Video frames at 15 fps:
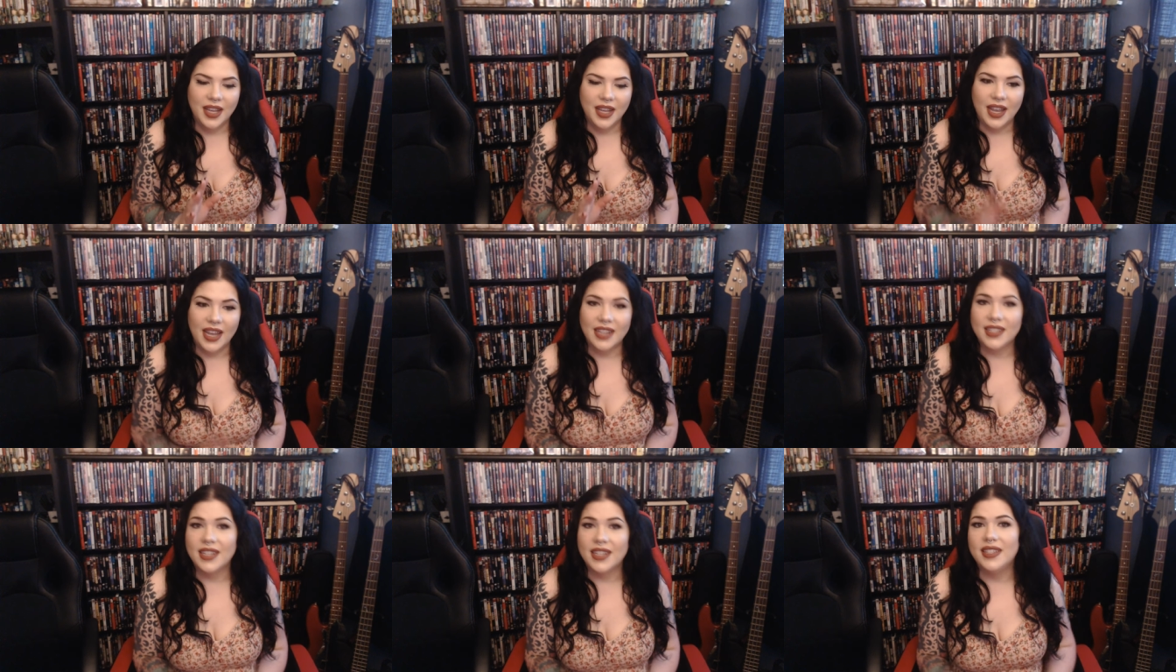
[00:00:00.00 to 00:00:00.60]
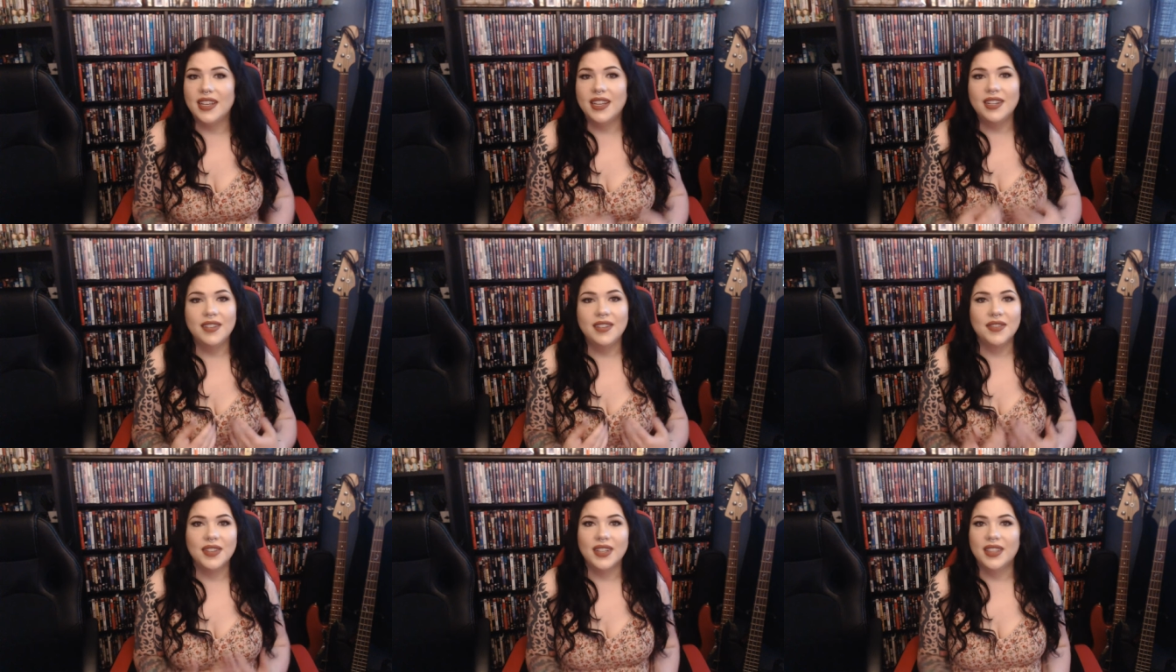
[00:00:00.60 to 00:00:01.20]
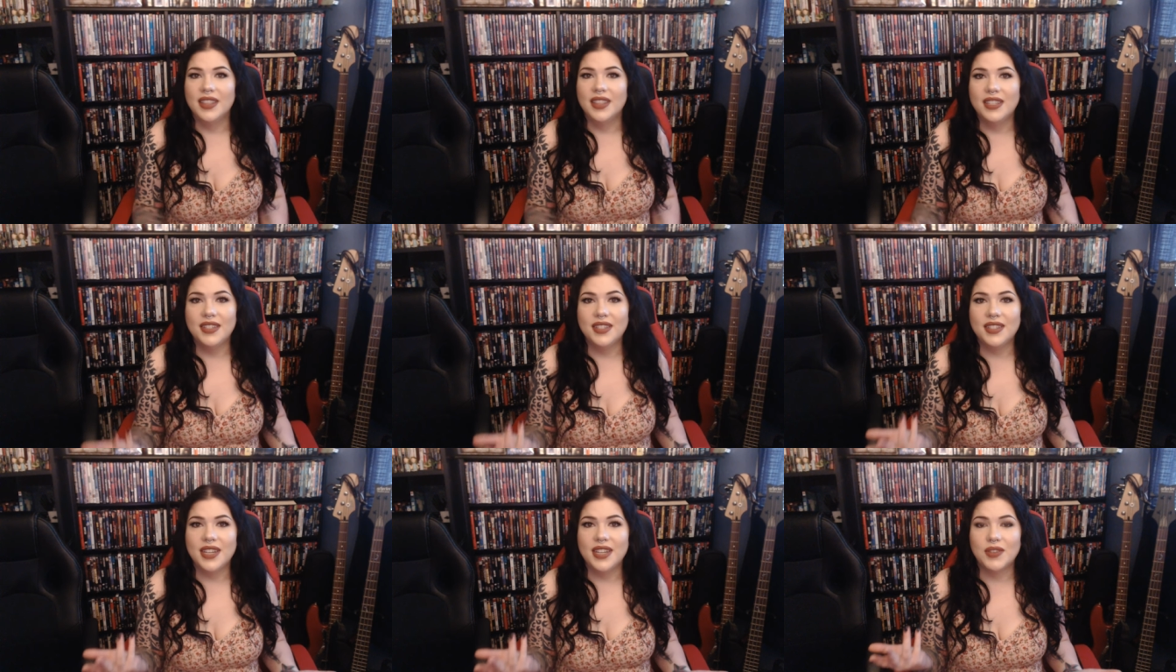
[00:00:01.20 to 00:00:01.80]
as I said, this
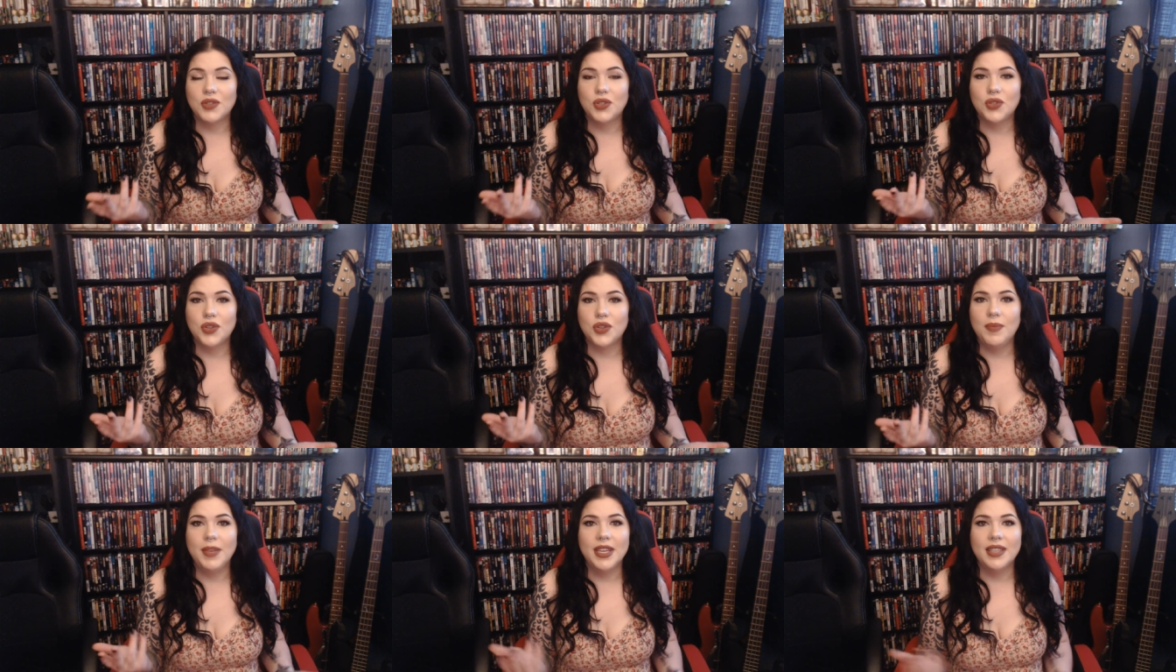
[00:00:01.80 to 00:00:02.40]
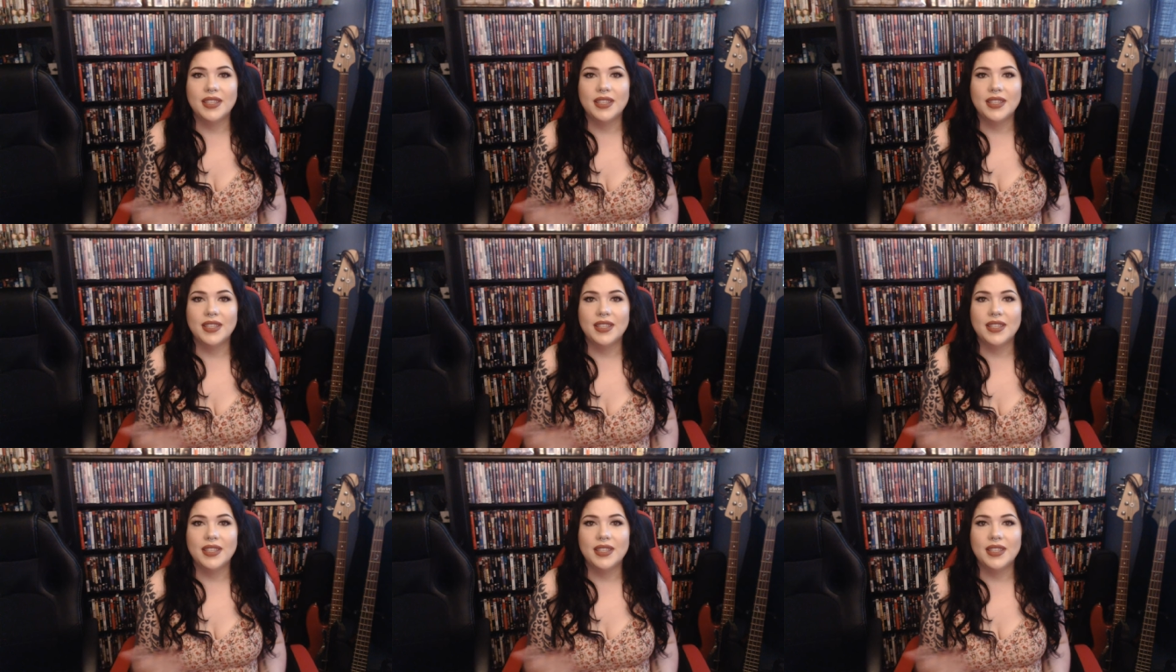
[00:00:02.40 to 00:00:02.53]
is now streaming.